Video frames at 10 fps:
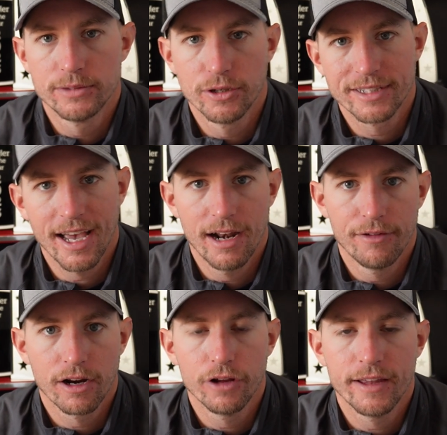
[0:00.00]
So it's kind of
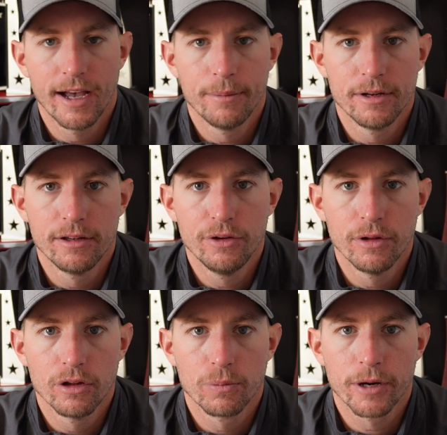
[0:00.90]
a good time to do
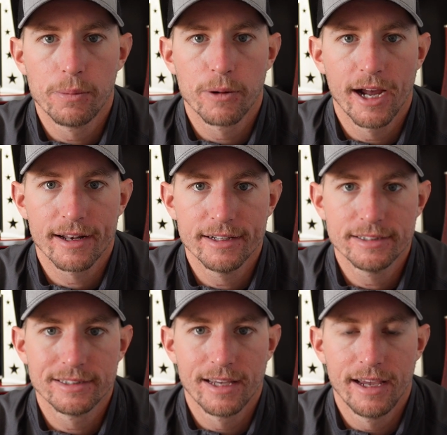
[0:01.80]
a little
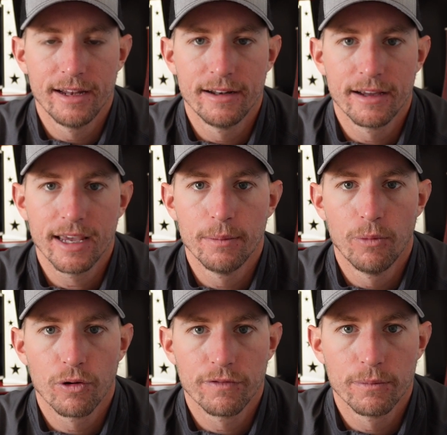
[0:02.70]
pre-practice and get
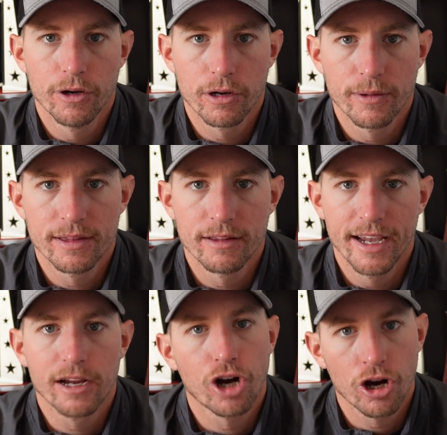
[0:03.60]
more familiar with the
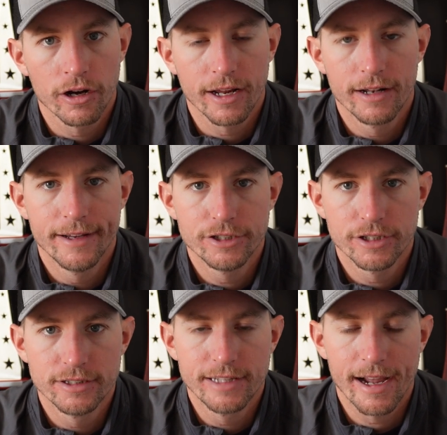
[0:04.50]
lake, current
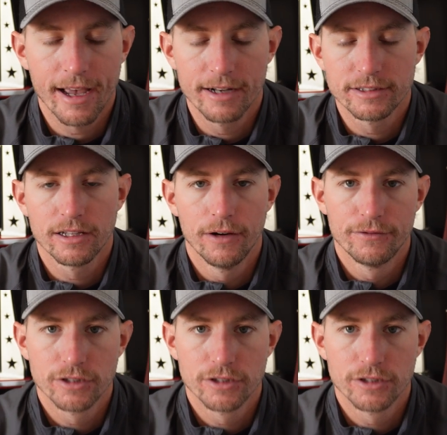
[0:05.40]
conditions, that kind of stuff.